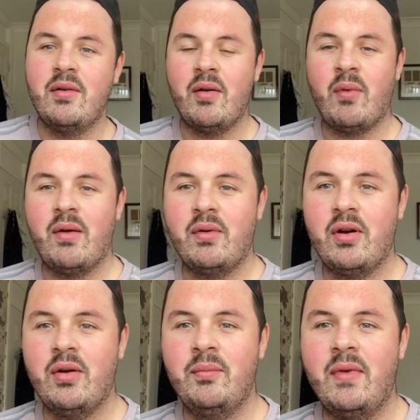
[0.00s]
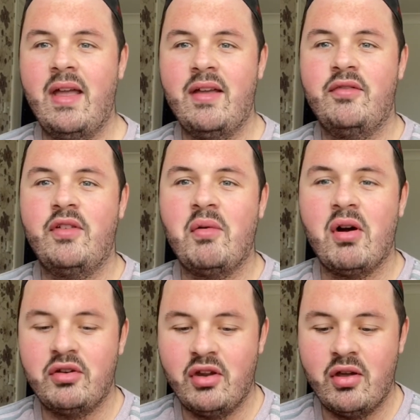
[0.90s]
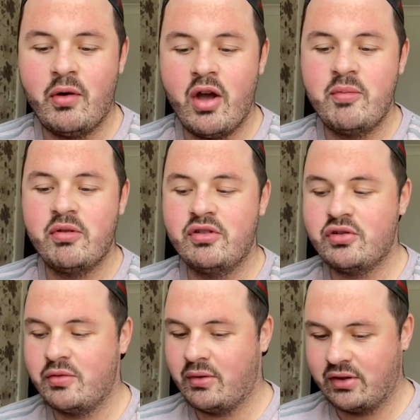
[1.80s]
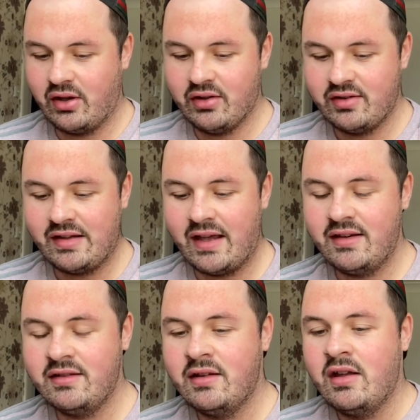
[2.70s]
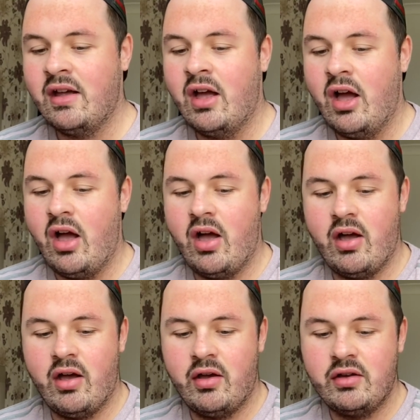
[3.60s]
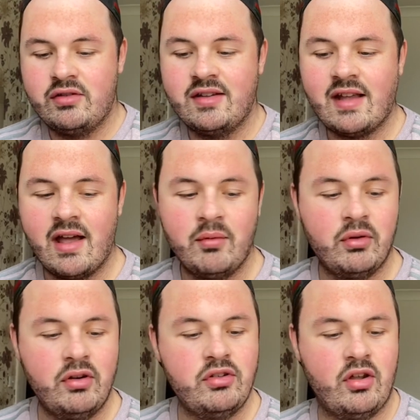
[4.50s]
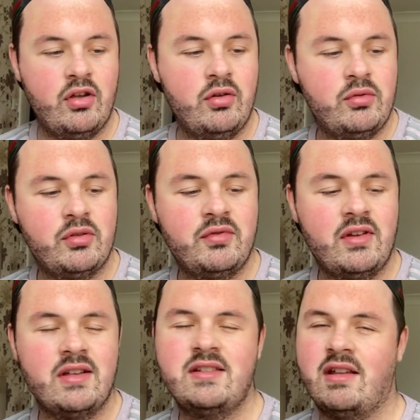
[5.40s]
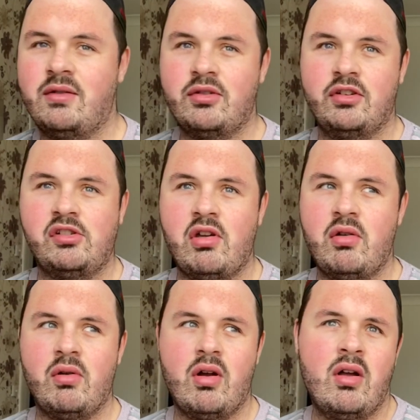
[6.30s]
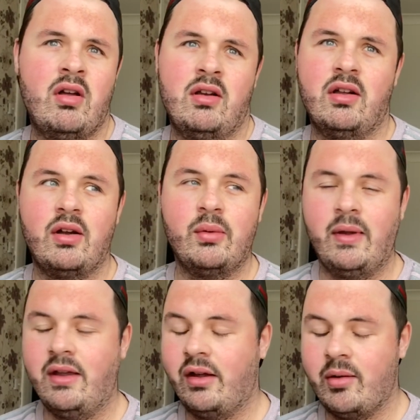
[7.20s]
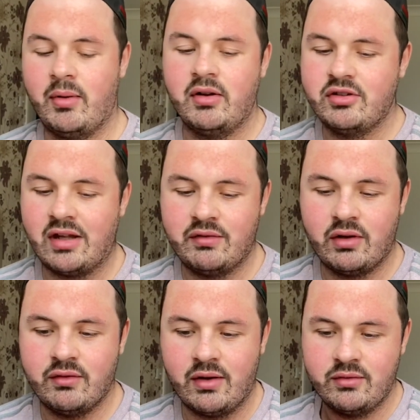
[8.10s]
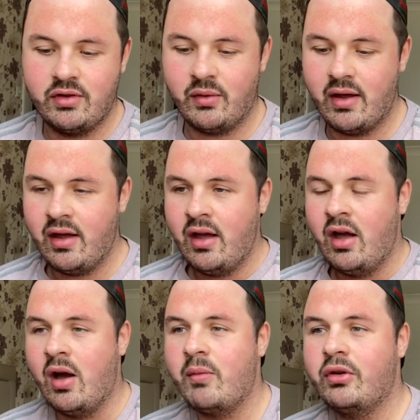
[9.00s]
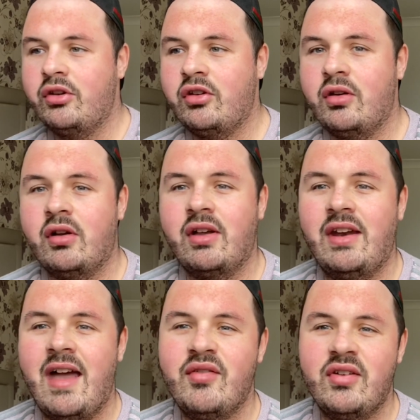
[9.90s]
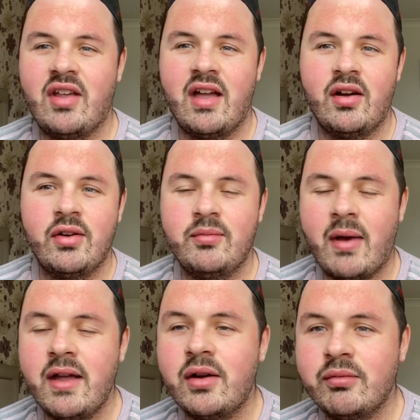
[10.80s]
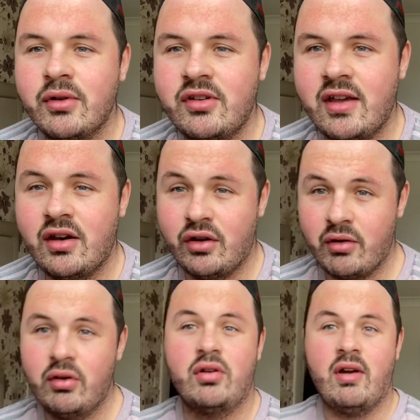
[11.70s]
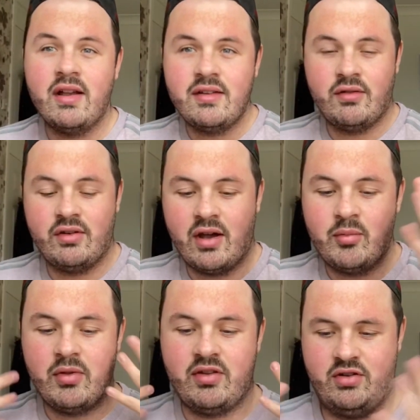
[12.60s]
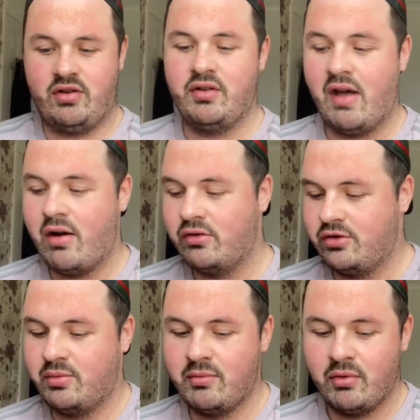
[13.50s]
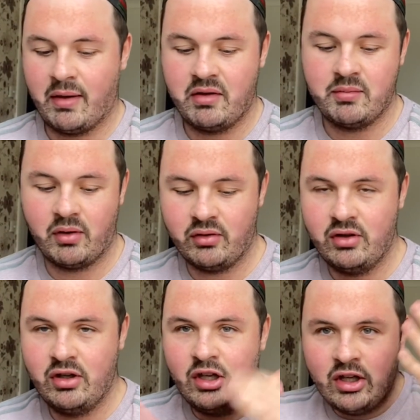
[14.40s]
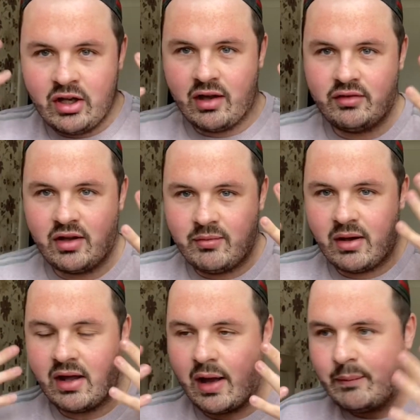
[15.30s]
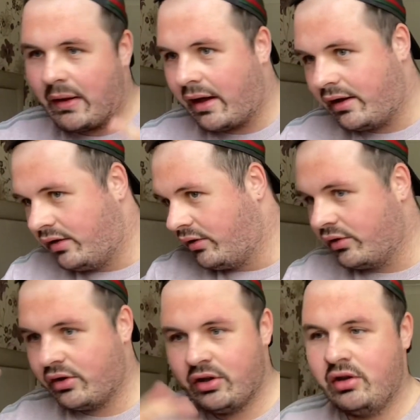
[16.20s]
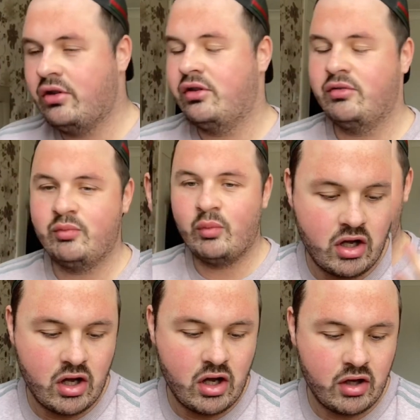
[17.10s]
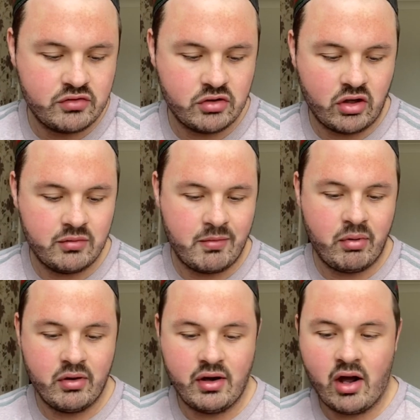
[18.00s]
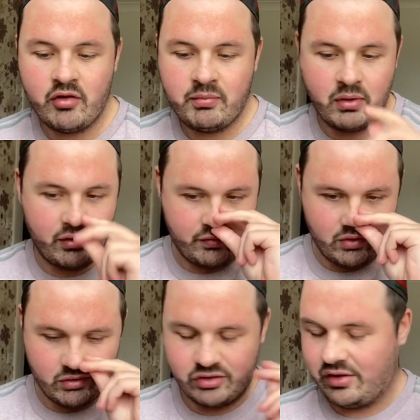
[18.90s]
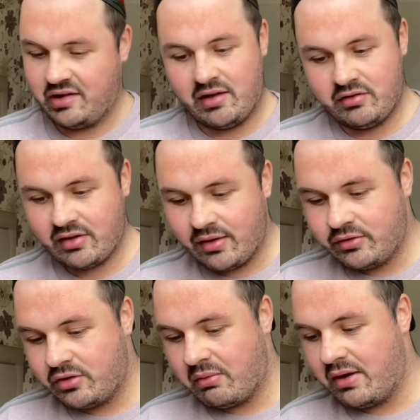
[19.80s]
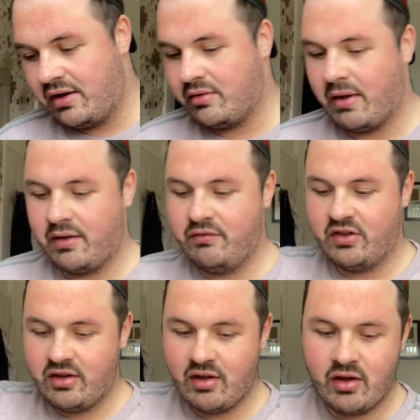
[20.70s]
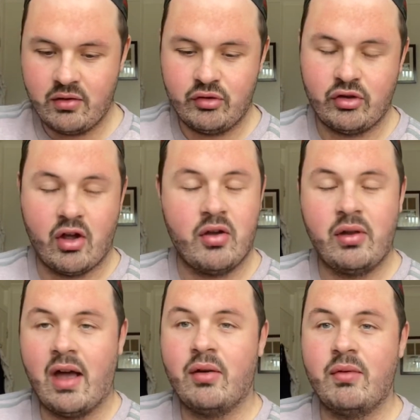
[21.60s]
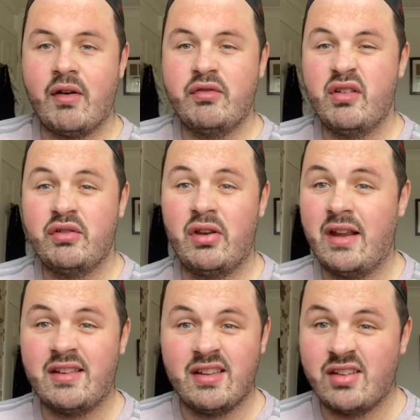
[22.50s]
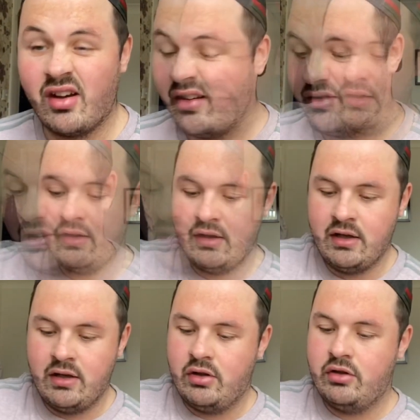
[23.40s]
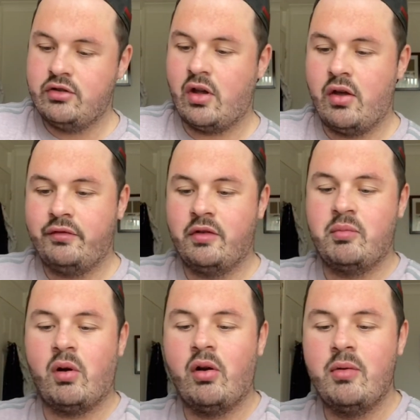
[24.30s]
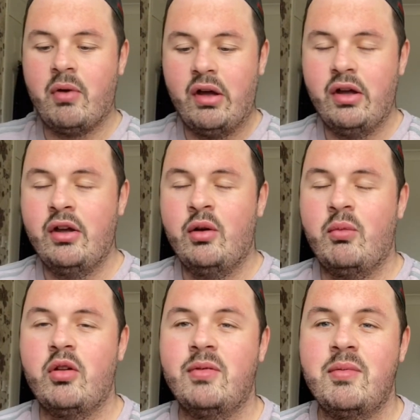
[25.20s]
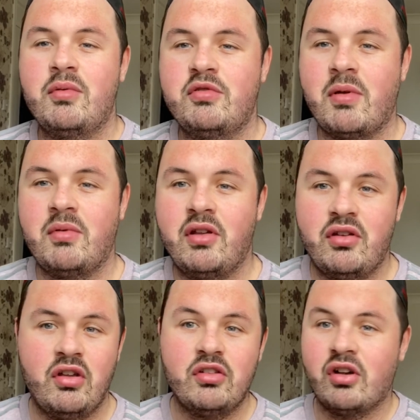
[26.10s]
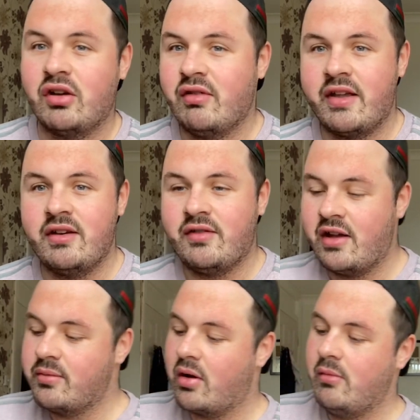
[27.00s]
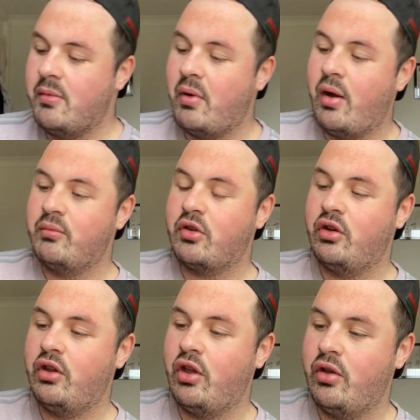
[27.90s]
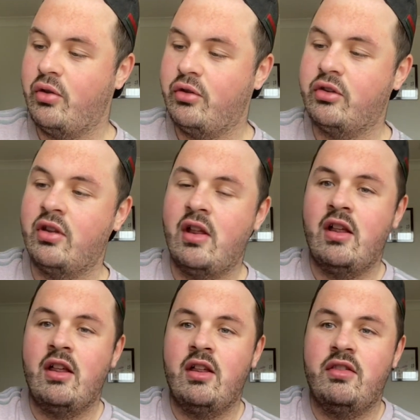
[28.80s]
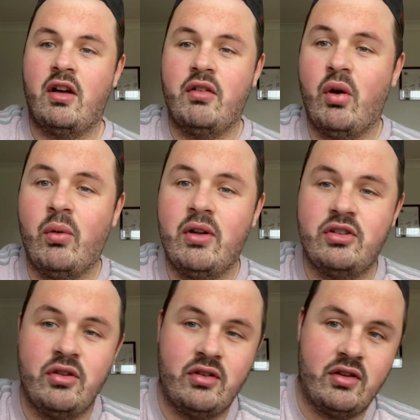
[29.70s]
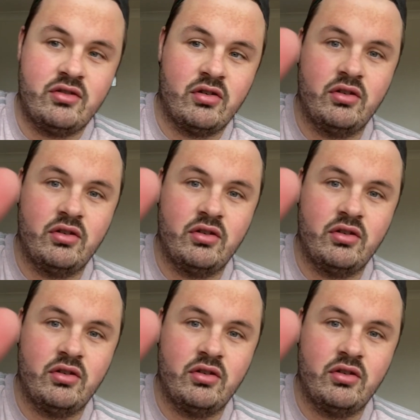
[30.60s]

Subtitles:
and welcome if you are new. I hope you're enjoying my content. Today I'm going to do something that I said I was going to do like a week ago, but I just haven't got around to it. I'm going to do like an everyday kind of makeup routine. I know I look crazy right now, but this is kind of how I just put my makeup on. I have to have my cap back and look whatever. I've just kind of been putting it off, but I thought I just need to get down to it. I need to make a video. So yeah, without further ado, let's get started really. So for primer, most people would probably use like a regular face primer, but I'm going to use, I always use this tried and